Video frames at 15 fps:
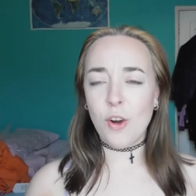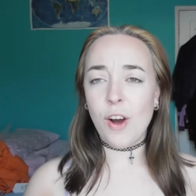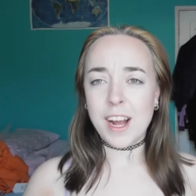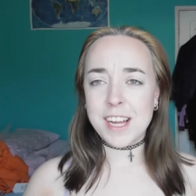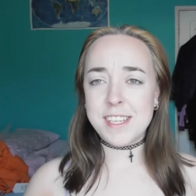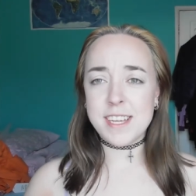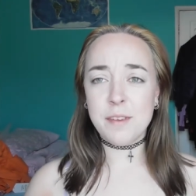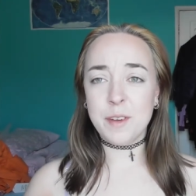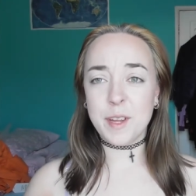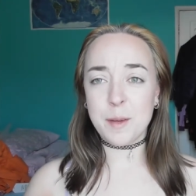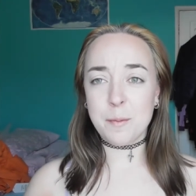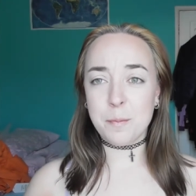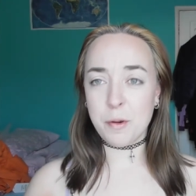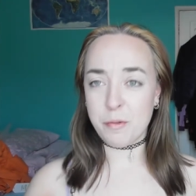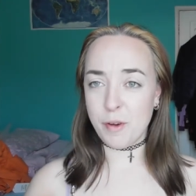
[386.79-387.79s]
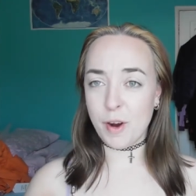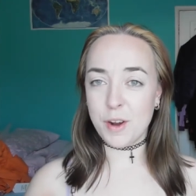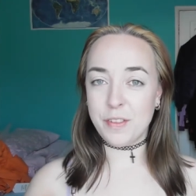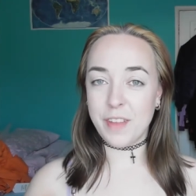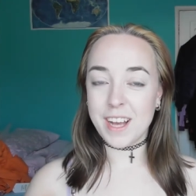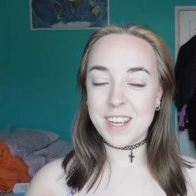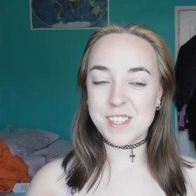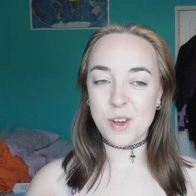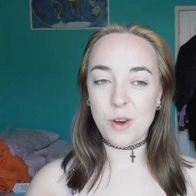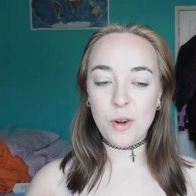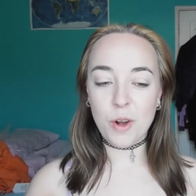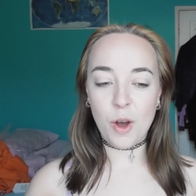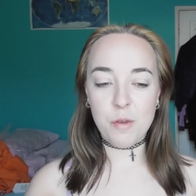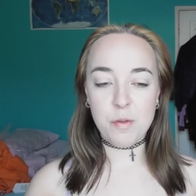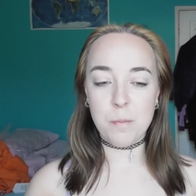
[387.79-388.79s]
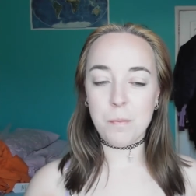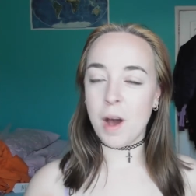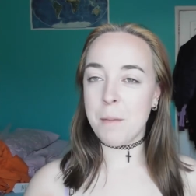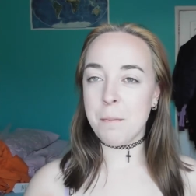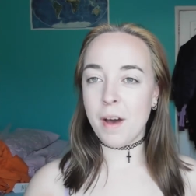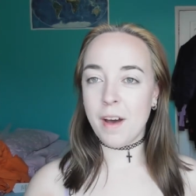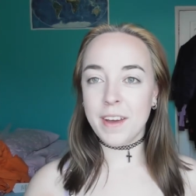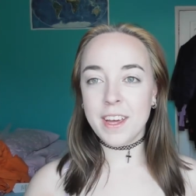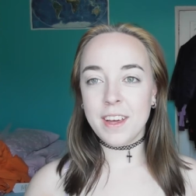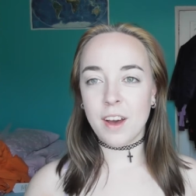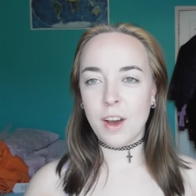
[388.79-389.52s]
I definitely preferred that song over My My,